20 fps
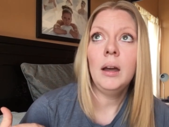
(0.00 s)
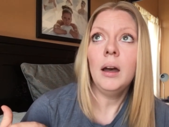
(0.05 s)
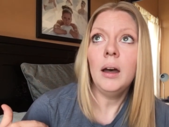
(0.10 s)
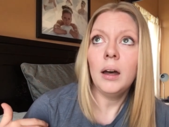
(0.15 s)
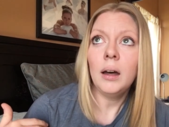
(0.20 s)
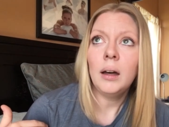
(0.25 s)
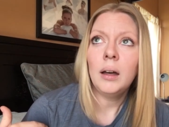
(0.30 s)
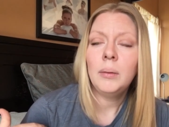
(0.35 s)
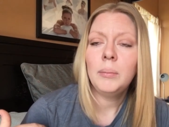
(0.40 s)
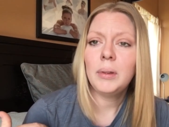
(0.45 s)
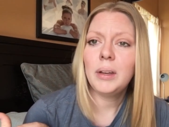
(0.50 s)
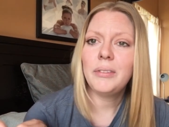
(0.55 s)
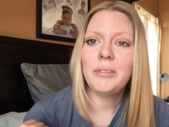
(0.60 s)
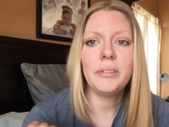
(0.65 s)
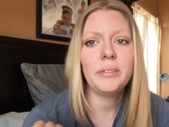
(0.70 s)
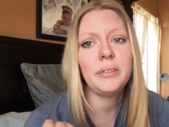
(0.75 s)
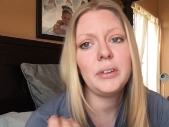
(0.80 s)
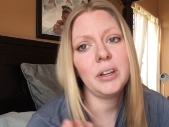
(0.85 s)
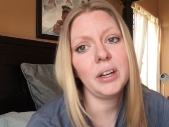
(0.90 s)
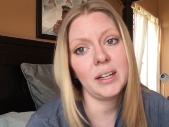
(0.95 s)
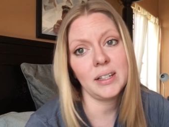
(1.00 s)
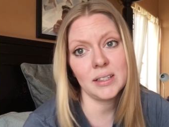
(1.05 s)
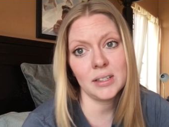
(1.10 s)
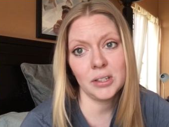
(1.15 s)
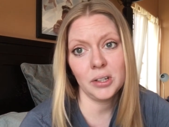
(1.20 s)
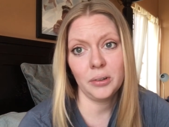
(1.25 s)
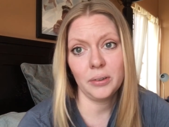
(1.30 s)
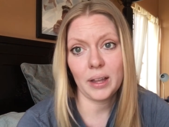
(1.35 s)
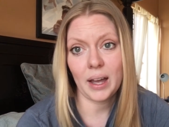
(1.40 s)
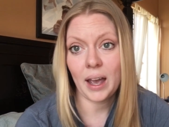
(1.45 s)
If you guys
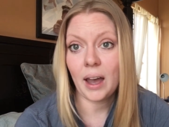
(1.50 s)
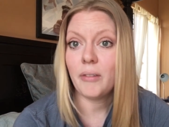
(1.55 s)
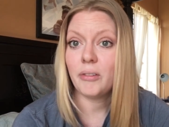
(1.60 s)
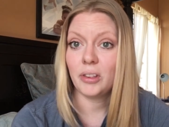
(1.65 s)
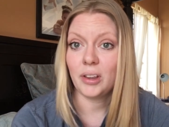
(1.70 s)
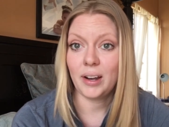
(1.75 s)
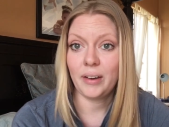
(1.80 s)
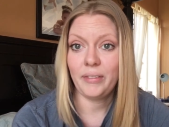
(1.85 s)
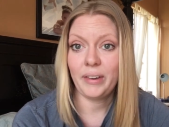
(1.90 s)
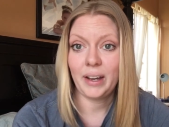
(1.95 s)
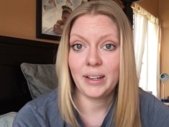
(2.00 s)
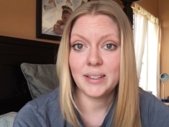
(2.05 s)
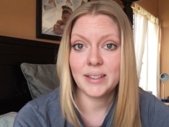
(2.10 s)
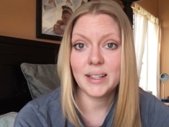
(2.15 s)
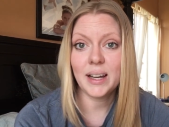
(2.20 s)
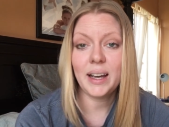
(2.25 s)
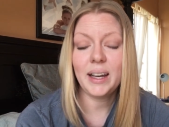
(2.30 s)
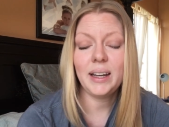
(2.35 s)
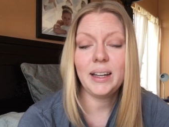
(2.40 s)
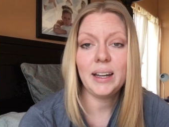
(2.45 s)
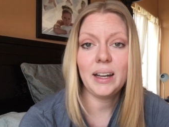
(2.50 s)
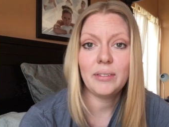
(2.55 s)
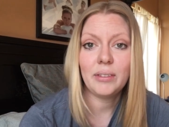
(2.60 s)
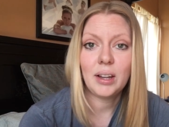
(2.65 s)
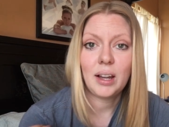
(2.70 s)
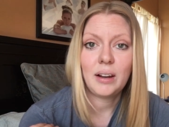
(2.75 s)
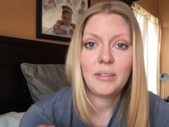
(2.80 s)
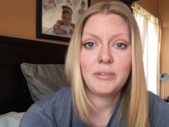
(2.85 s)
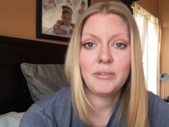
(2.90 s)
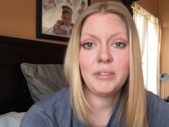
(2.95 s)
know that I have a lot of anxiety, I have a
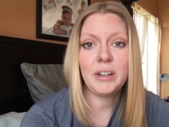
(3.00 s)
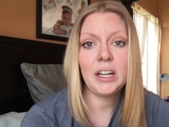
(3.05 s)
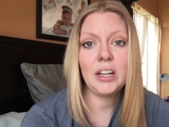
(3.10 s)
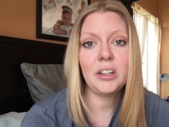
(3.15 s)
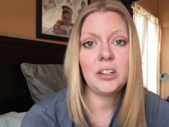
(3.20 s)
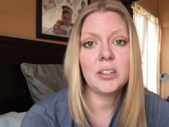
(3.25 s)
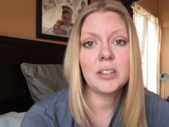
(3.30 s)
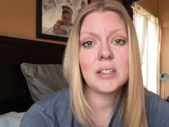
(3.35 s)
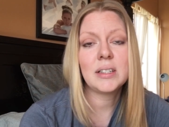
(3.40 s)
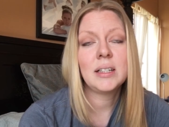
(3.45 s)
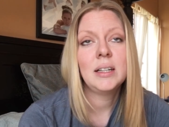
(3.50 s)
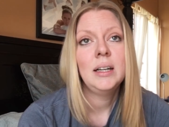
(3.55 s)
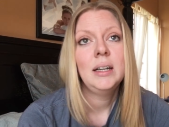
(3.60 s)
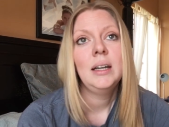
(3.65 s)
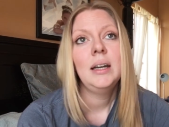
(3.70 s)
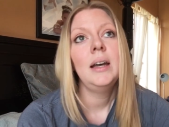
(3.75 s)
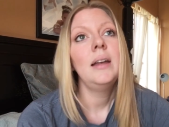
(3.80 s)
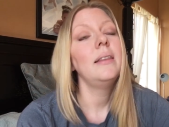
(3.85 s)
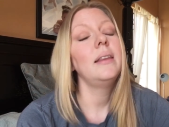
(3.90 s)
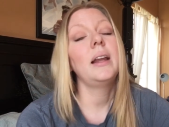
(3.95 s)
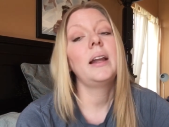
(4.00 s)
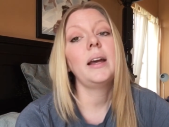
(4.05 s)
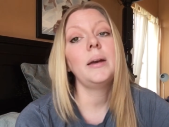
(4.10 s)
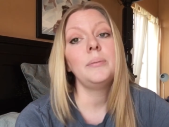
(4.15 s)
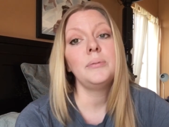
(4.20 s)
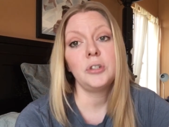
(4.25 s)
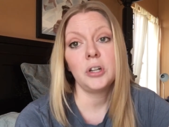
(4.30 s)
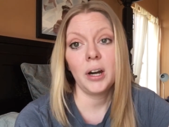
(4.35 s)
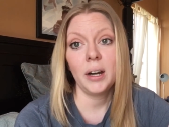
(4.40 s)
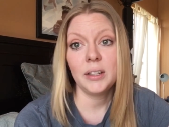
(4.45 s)
lot of fears that
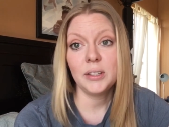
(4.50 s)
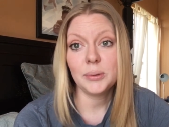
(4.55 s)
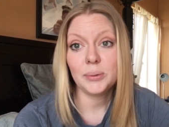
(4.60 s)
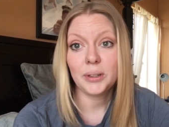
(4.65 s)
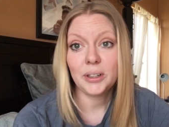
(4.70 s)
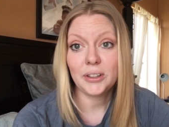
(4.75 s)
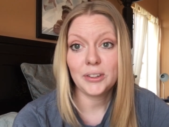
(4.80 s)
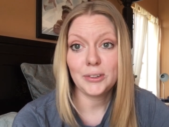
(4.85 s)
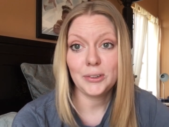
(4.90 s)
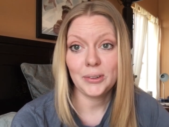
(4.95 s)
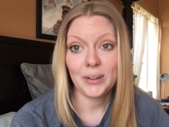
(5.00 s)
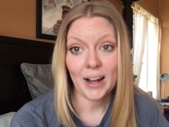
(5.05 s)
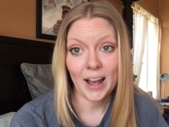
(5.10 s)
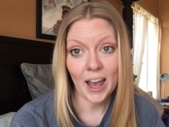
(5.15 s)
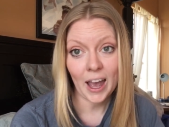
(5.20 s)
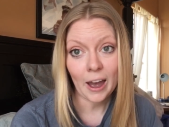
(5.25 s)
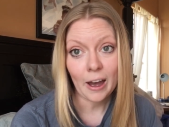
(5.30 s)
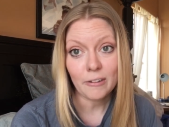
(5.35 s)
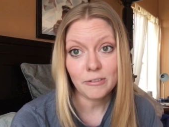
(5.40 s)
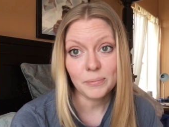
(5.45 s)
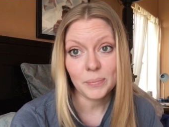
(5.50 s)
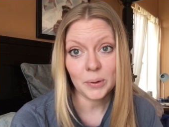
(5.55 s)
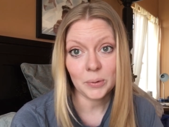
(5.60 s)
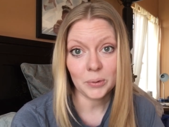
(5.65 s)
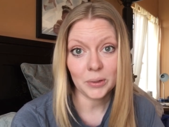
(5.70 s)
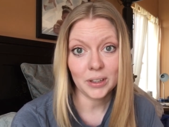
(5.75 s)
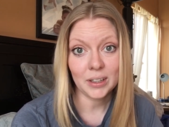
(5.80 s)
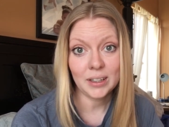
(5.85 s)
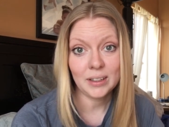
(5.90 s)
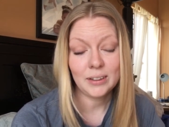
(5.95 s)
I'm trying to work through, and I have been
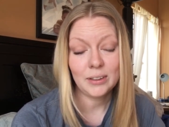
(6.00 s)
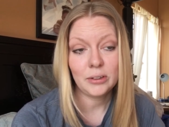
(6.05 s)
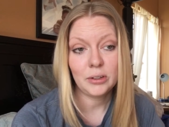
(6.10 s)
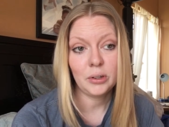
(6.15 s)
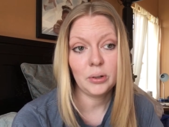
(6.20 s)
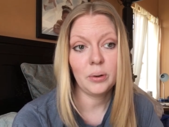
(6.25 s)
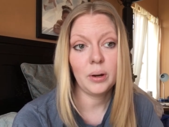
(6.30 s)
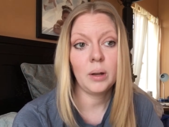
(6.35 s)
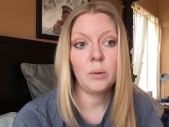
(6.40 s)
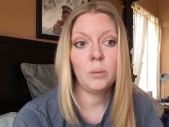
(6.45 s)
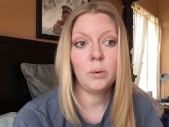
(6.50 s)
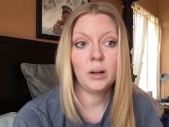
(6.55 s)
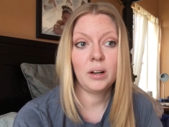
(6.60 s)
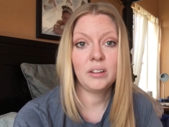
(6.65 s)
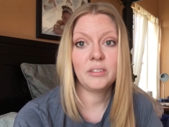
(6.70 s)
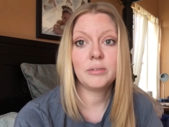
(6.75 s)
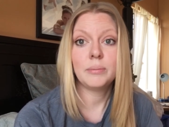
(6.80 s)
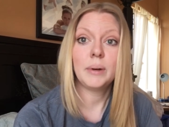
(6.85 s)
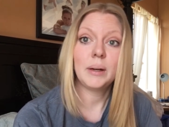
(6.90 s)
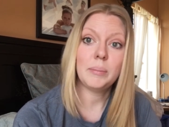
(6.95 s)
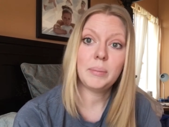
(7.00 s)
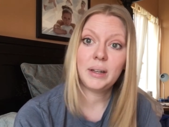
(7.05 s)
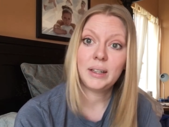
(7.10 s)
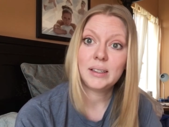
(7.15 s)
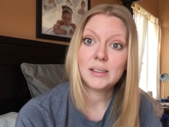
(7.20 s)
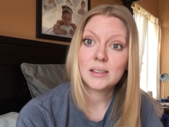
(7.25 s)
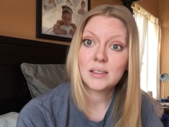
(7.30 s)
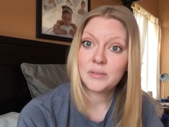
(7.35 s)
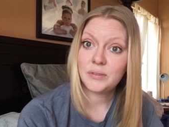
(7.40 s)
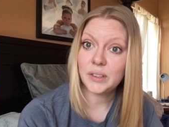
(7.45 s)
working through, and one of my
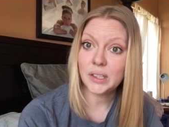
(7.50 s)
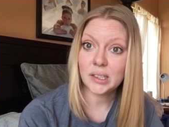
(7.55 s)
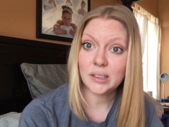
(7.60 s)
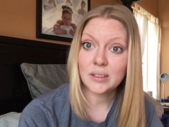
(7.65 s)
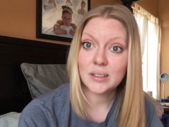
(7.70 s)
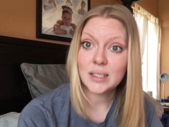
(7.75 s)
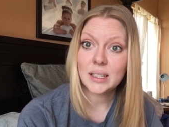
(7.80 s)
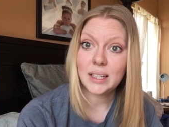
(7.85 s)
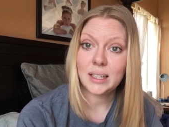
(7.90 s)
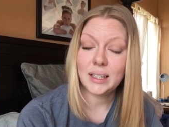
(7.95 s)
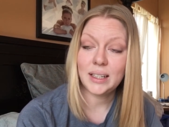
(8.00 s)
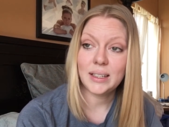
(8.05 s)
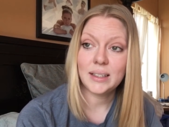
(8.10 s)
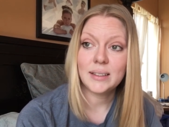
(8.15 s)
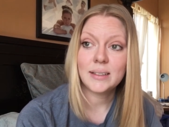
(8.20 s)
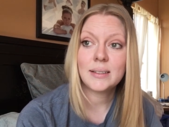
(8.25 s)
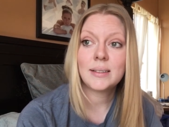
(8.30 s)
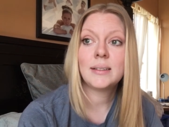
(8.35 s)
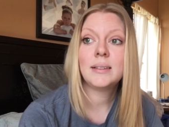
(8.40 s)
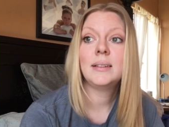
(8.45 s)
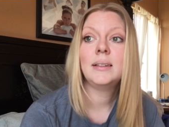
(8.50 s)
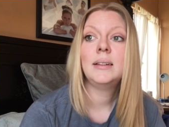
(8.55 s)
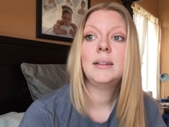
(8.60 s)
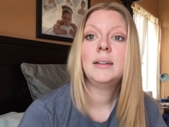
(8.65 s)
biggest fears is